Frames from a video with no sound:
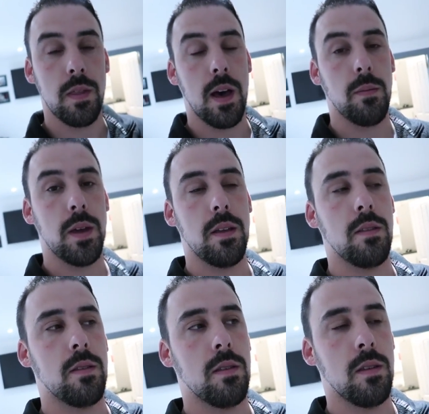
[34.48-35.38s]
That
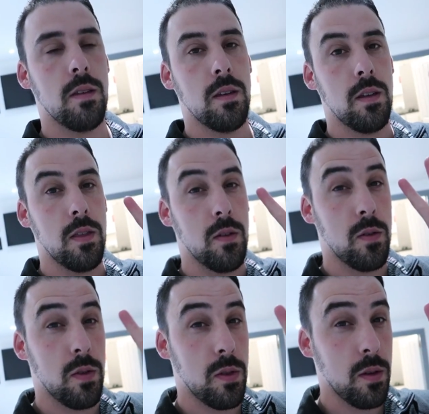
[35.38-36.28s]
means
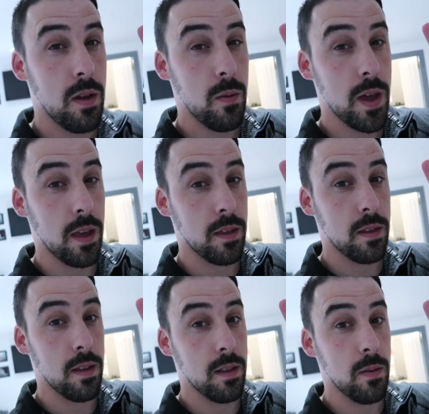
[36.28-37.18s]
there's three
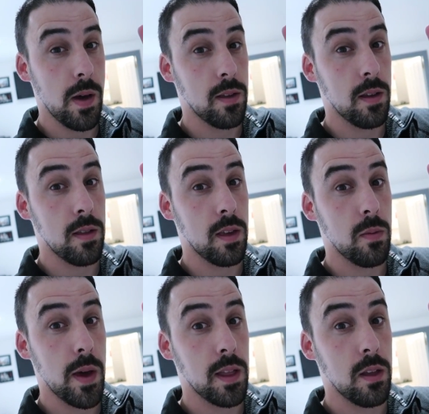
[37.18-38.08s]
weeks until my son's
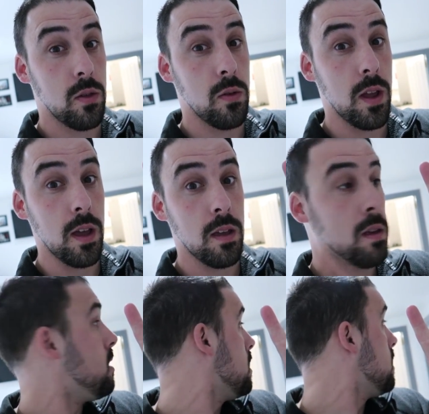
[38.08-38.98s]
expected due date.
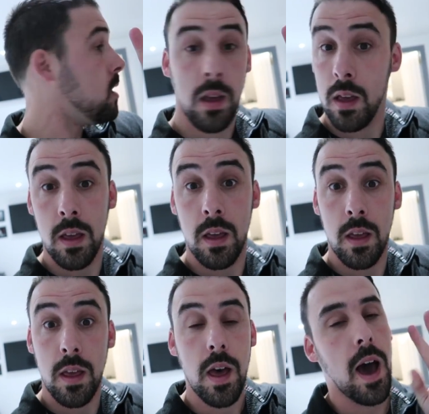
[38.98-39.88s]

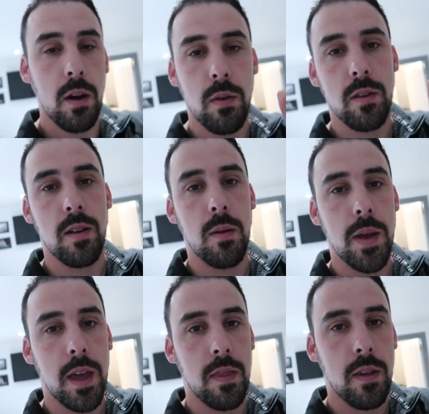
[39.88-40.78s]
I don't want to start
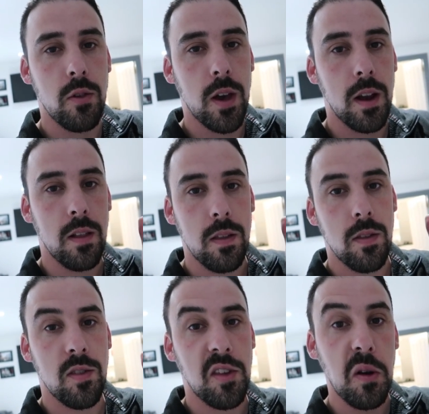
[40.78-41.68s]
making this channel
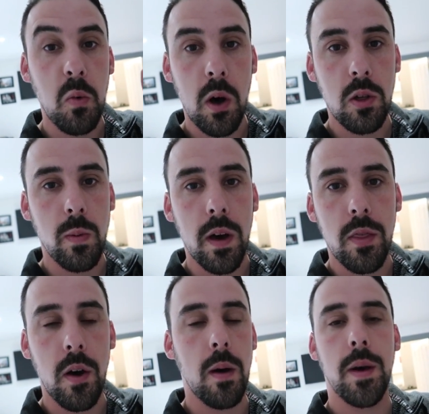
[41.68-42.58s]
Sunwatch, but I
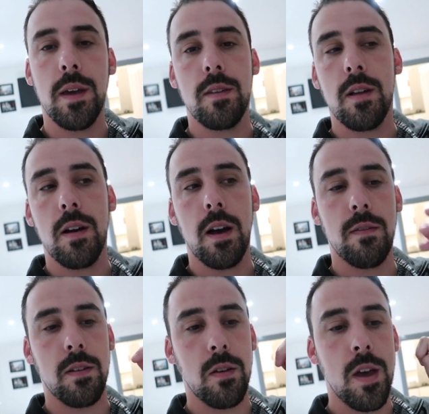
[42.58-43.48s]
thought I might start
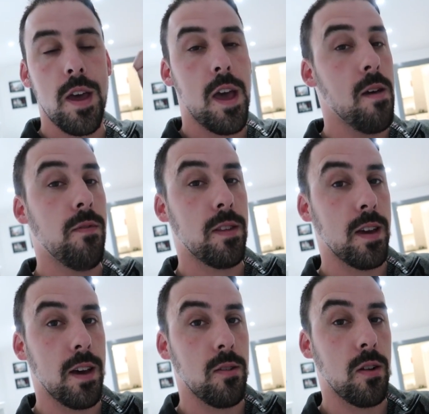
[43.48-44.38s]
have to
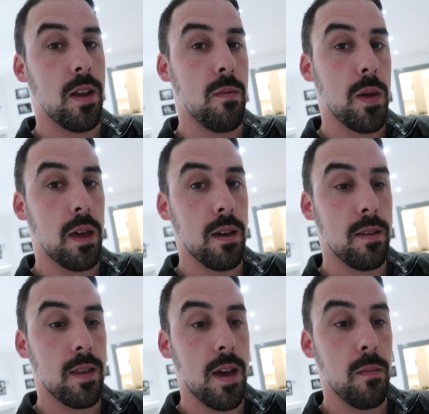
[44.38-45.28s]
emphasize on it
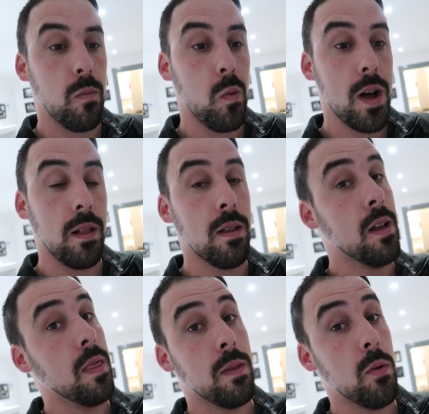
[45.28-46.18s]
because, um, well,
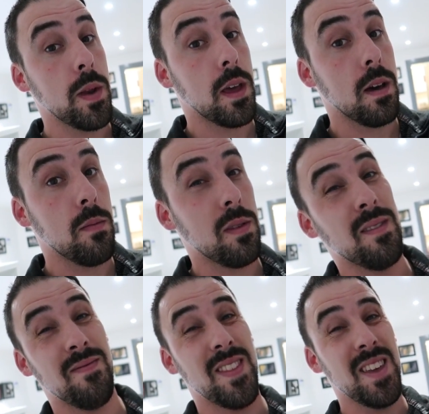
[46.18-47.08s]
the moment he comes,
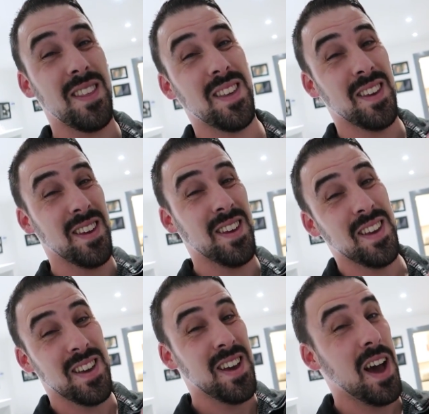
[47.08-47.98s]
this,
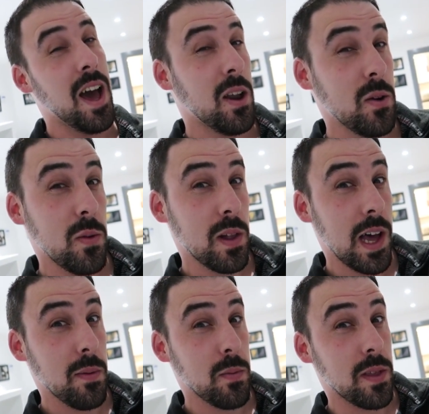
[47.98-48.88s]
I don't know what will
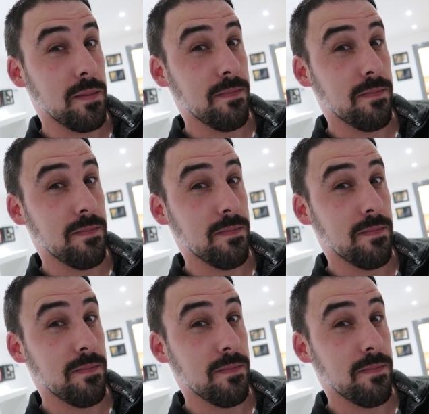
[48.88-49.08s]
happen with